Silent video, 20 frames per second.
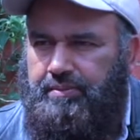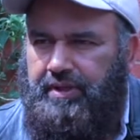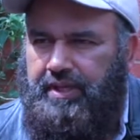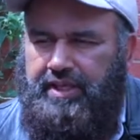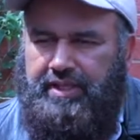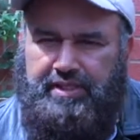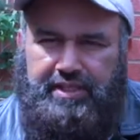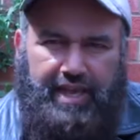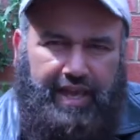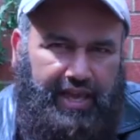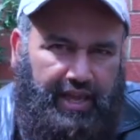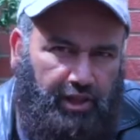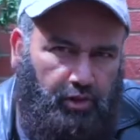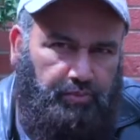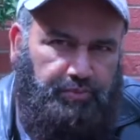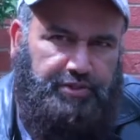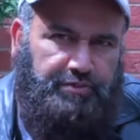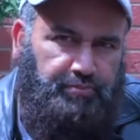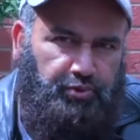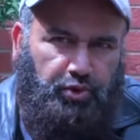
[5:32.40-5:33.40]
It
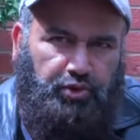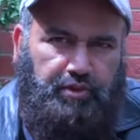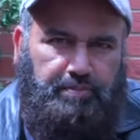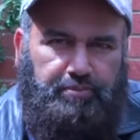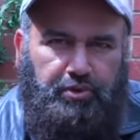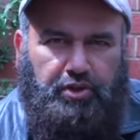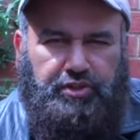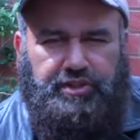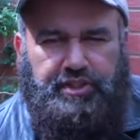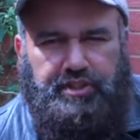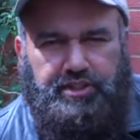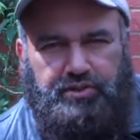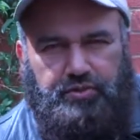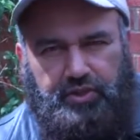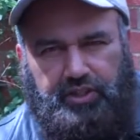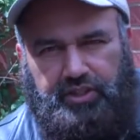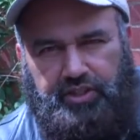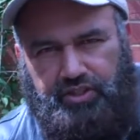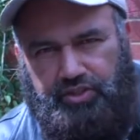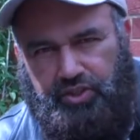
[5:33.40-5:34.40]
helps put the body
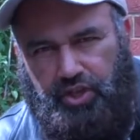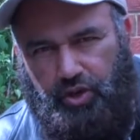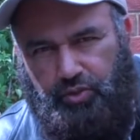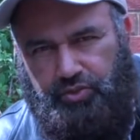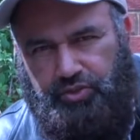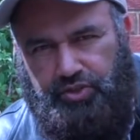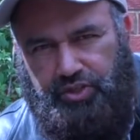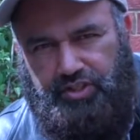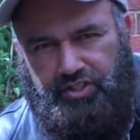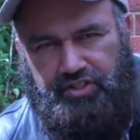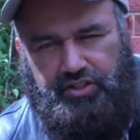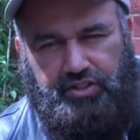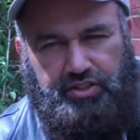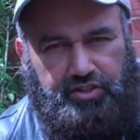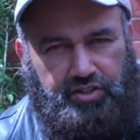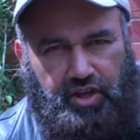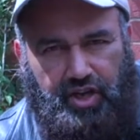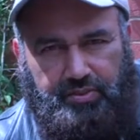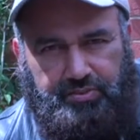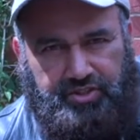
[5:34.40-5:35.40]
into a ketosis
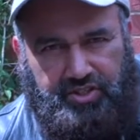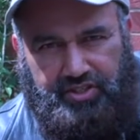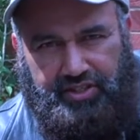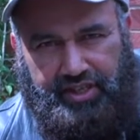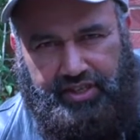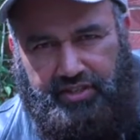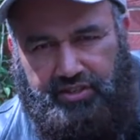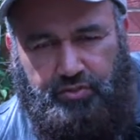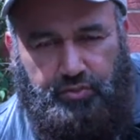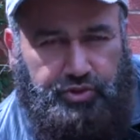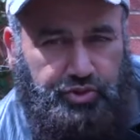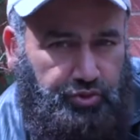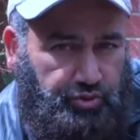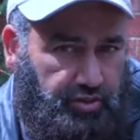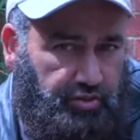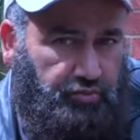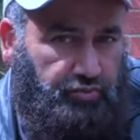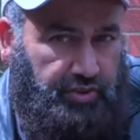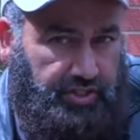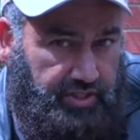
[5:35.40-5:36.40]
type state, which you
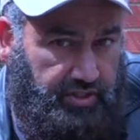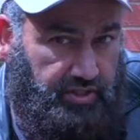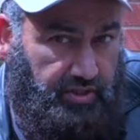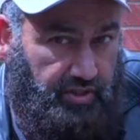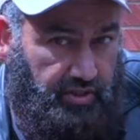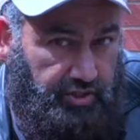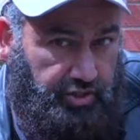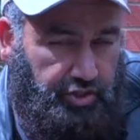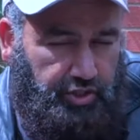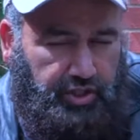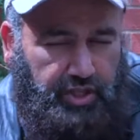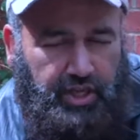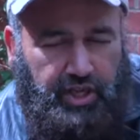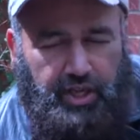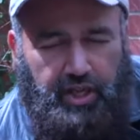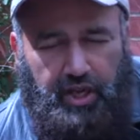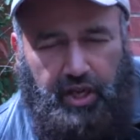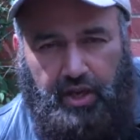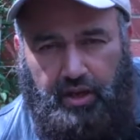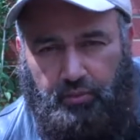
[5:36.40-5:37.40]
can research
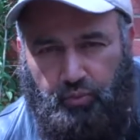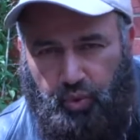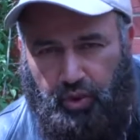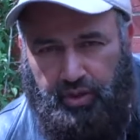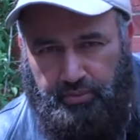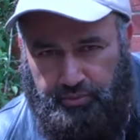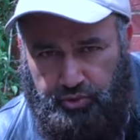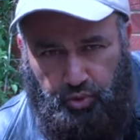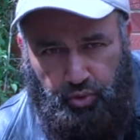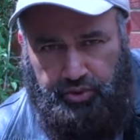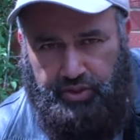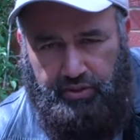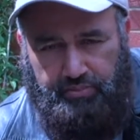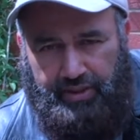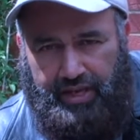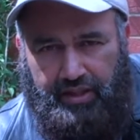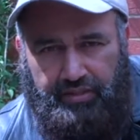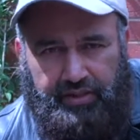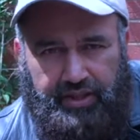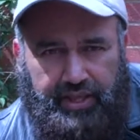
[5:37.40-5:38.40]
what I'm talking
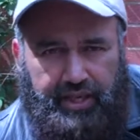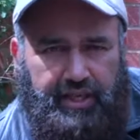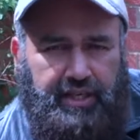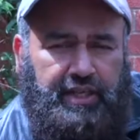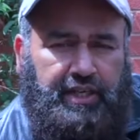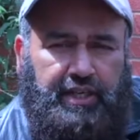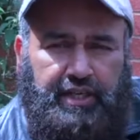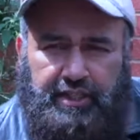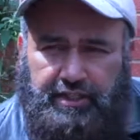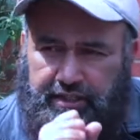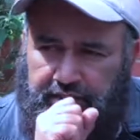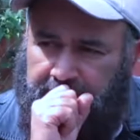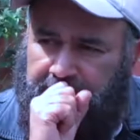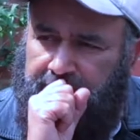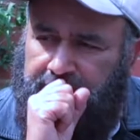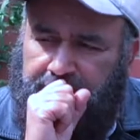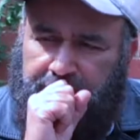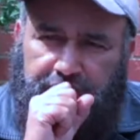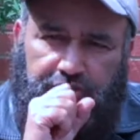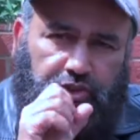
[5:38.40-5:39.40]
about there,
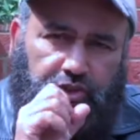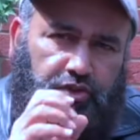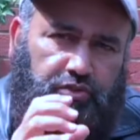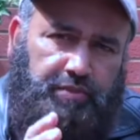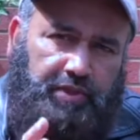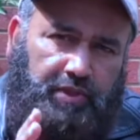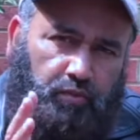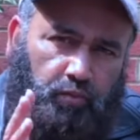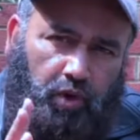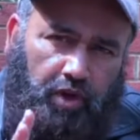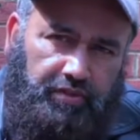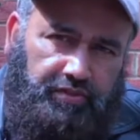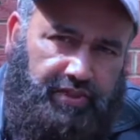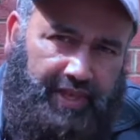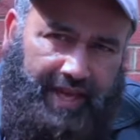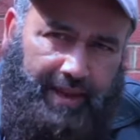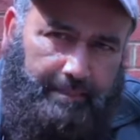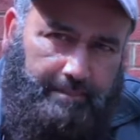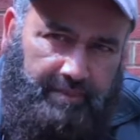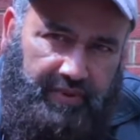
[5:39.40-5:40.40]
excuse me, and what
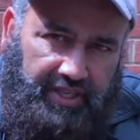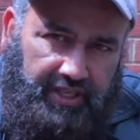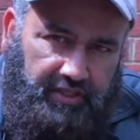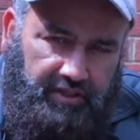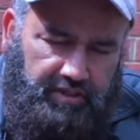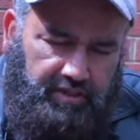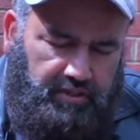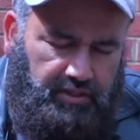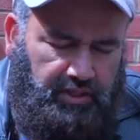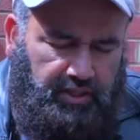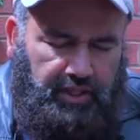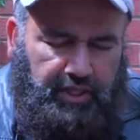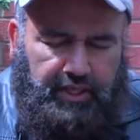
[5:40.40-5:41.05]
that means.